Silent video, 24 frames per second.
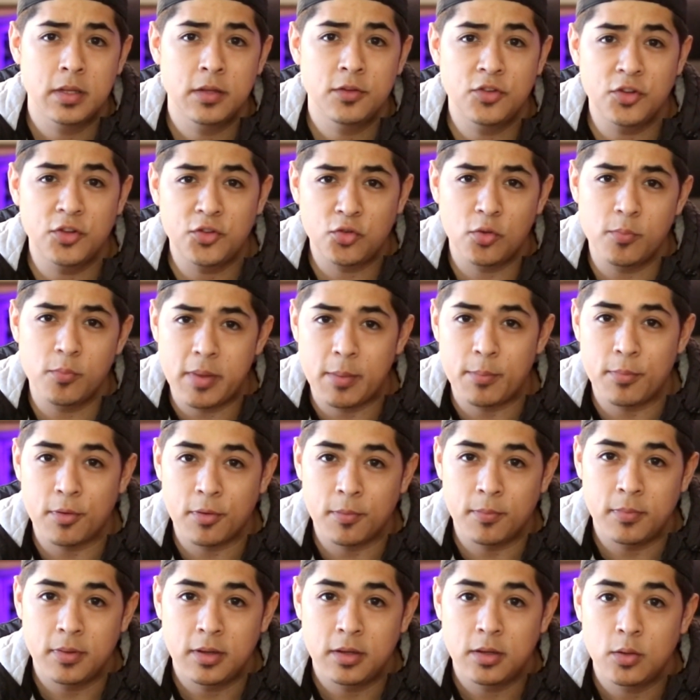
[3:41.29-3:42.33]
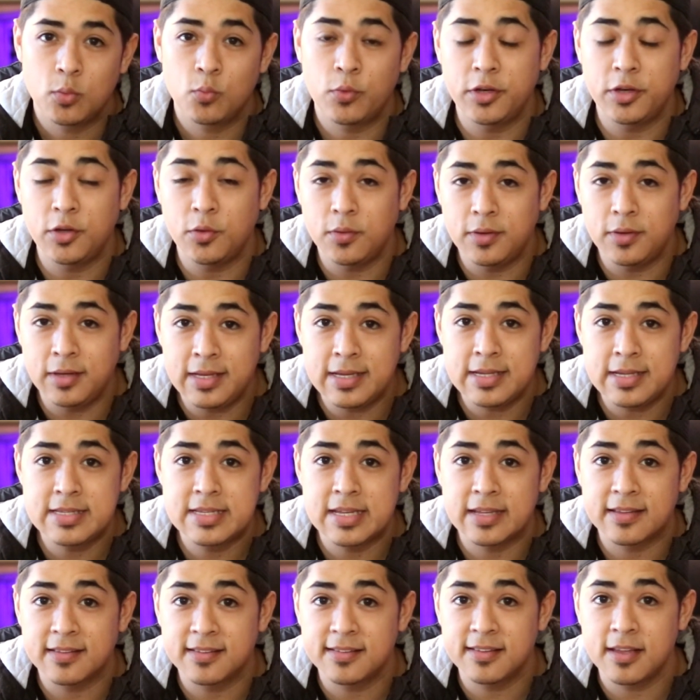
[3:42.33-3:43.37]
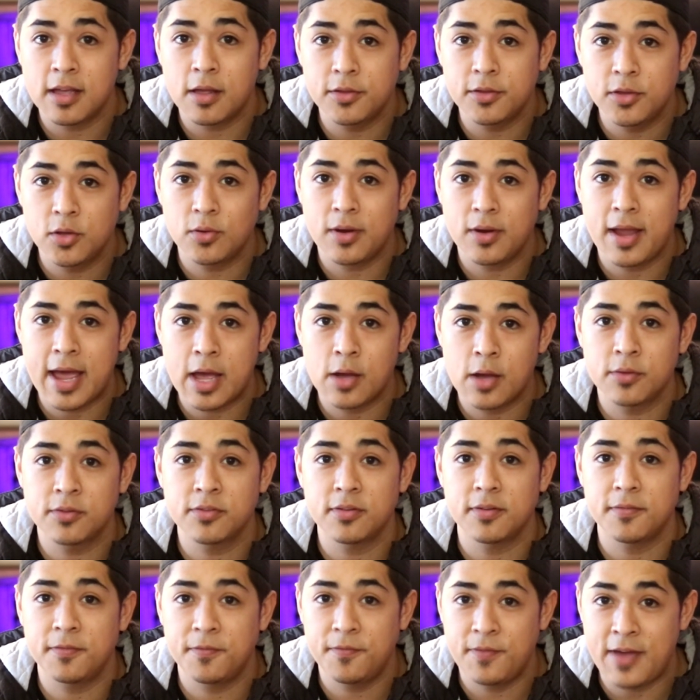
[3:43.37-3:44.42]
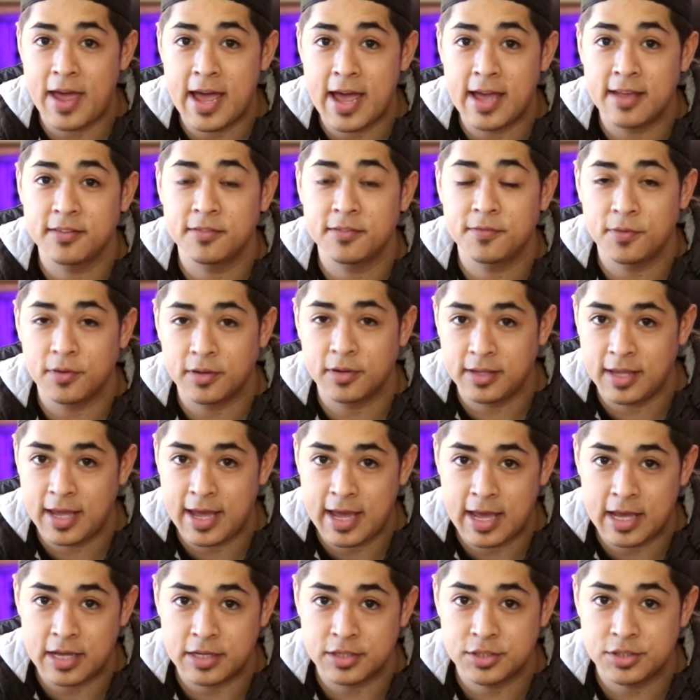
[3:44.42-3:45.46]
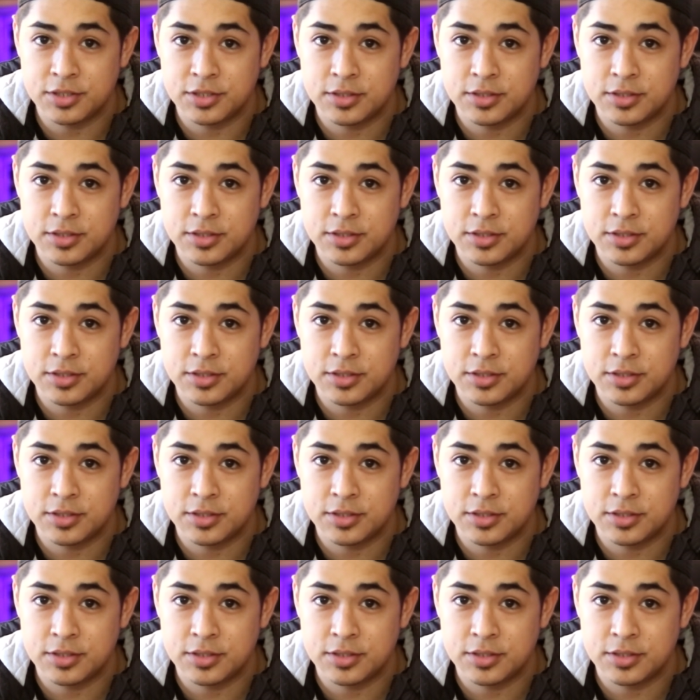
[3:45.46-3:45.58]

Just remember, when you need to sell your house fast for cash,